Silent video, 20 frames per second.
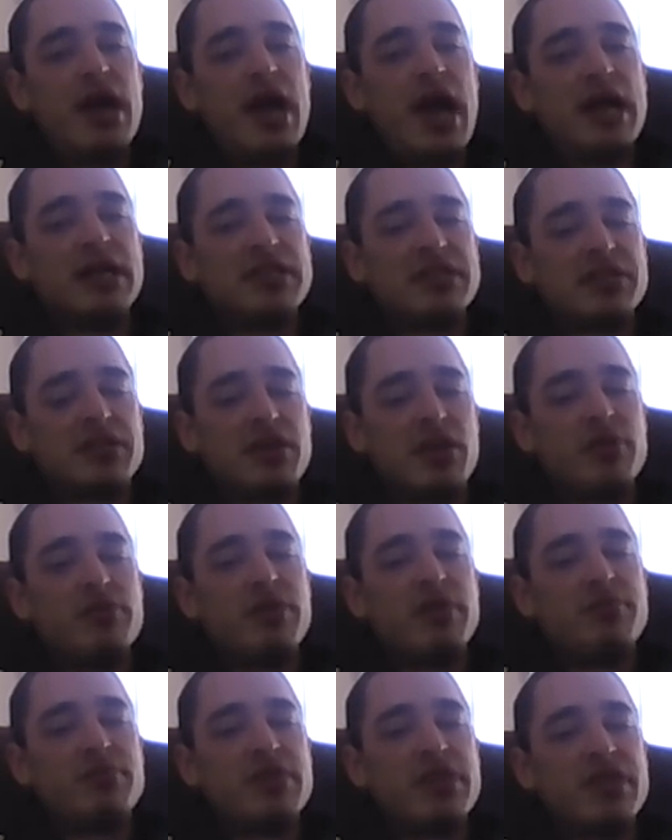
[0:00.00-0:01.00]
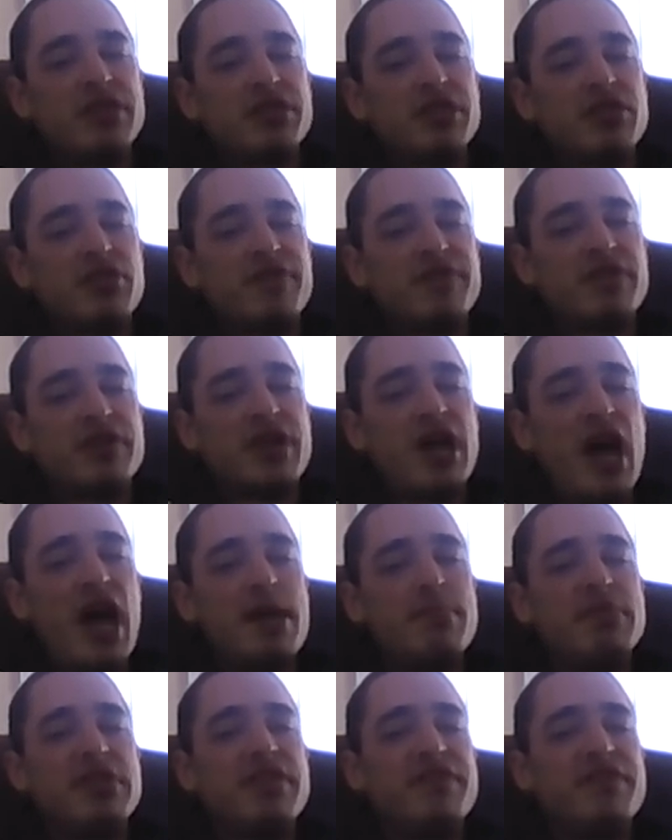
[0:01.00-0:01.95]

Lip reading: and slowly release it over time.